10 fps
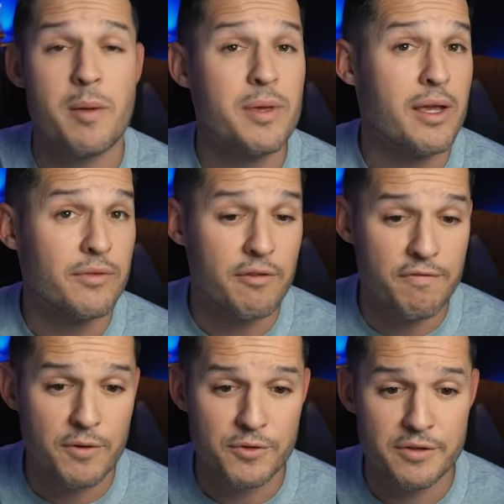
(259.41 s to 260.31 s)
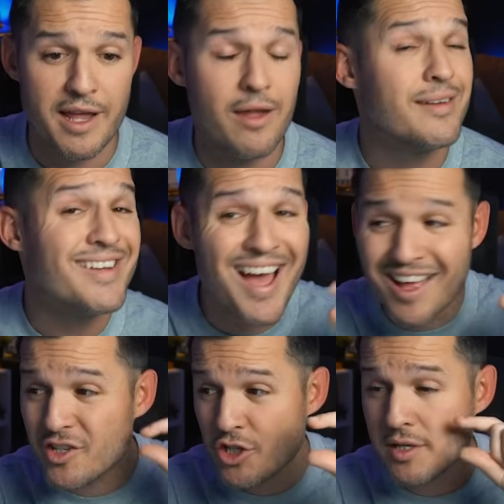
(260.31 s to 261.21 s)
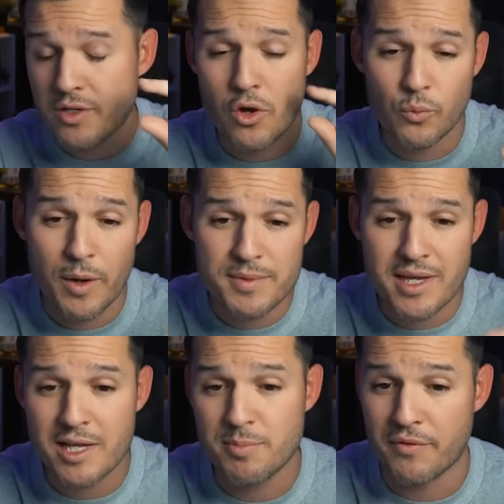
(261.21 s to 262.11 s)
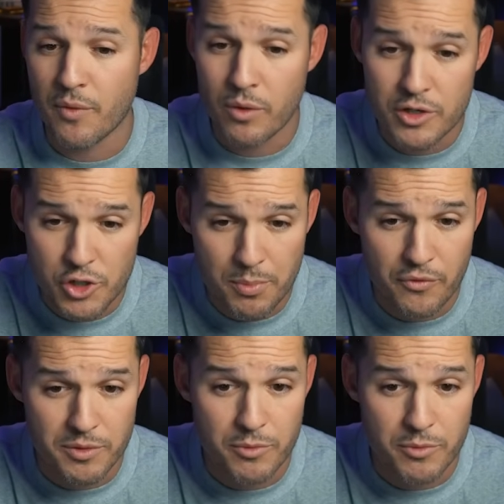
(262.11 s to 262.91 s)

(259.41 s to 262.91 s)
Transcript: being able to filter down not just on websites, but if I want to jump over to